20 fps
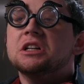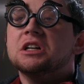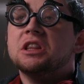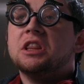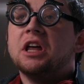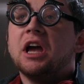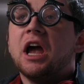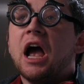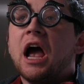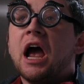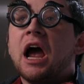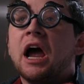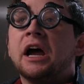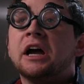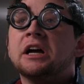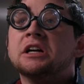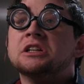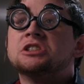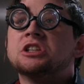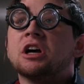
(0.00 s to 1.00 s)
The
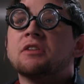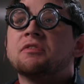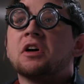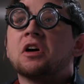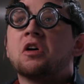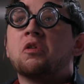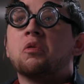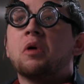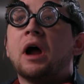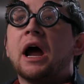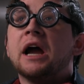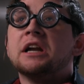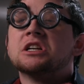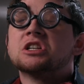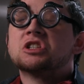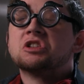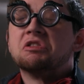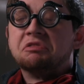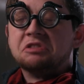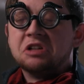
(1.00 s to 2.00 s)
age of the
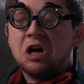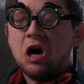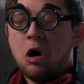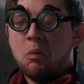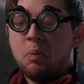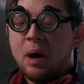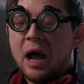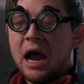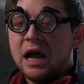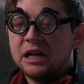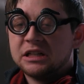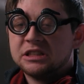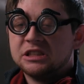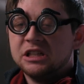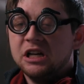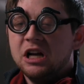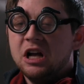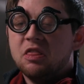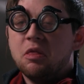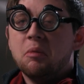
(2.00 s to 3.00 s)
greatest of top hats,
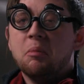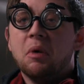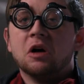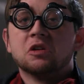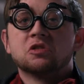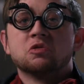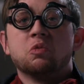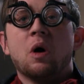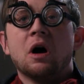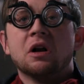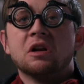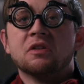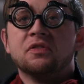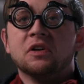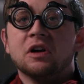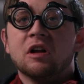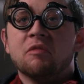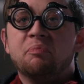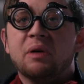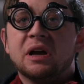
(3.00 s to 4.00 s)
the most
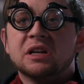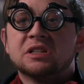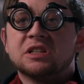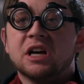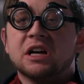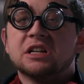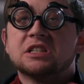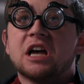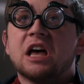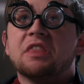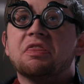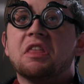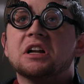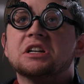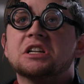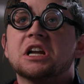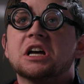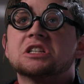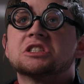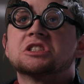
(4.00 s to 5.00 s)
wonderful of biscuits, and the
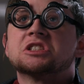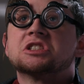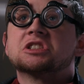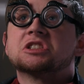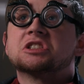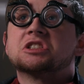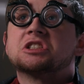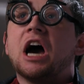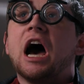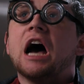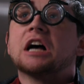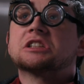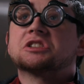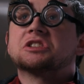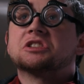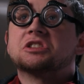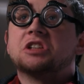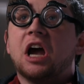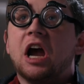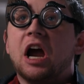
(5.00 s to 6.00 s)

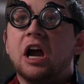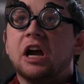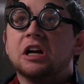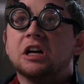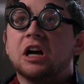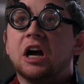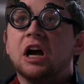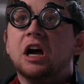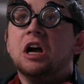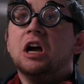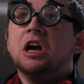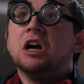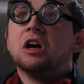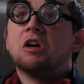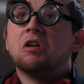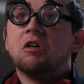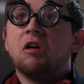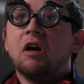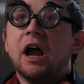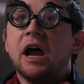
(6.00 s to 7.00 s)
disgusting
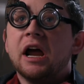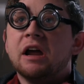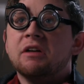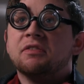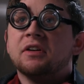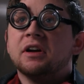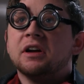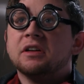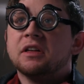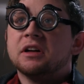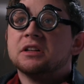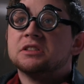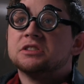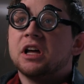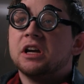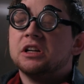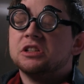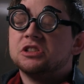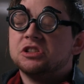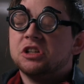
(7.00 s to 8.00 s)
gravy that
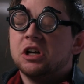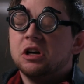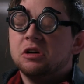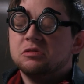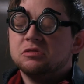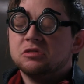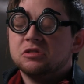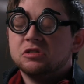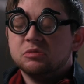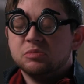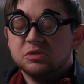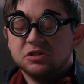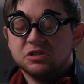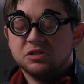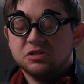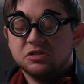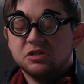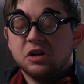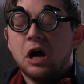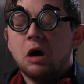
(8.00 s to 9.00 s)
they chose to
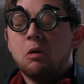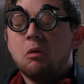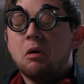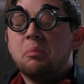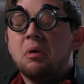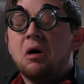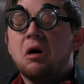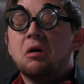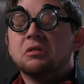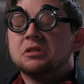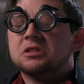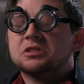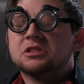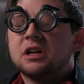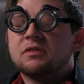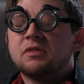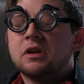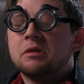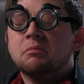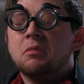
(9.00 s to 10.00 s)
bestow upon us
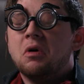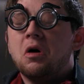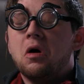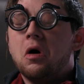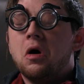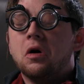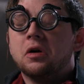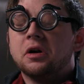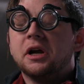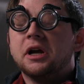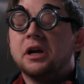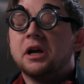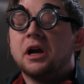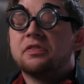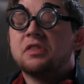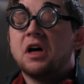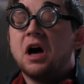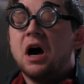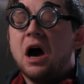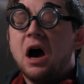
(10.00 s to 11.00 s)
every morning at
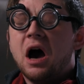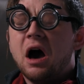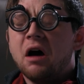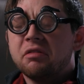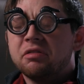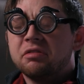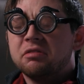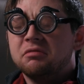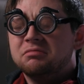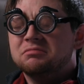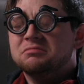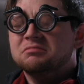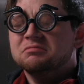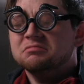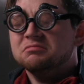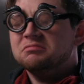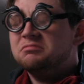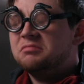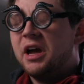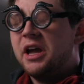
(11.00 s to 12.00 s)
the hearth.
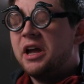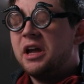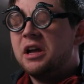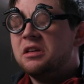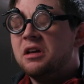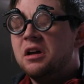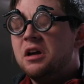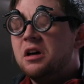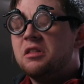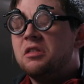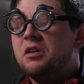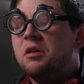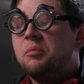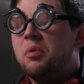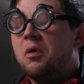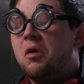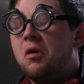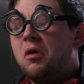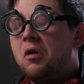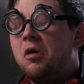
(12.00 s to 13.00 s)
May the
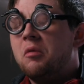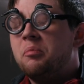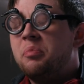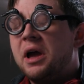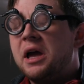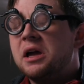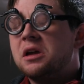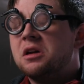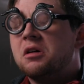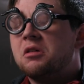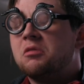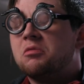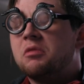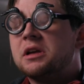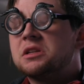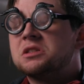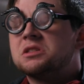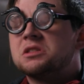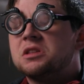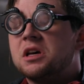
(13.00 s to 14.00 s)
poor baker
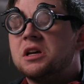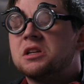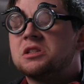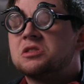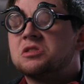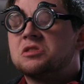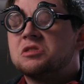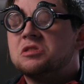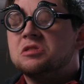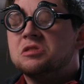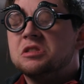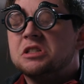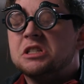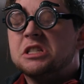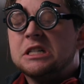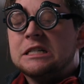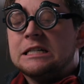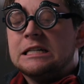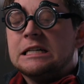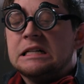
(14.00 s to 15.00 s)
rest their soul in
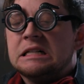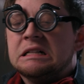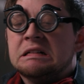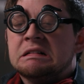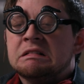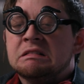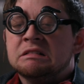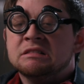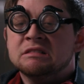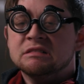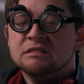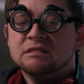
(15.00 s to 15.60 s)
hell.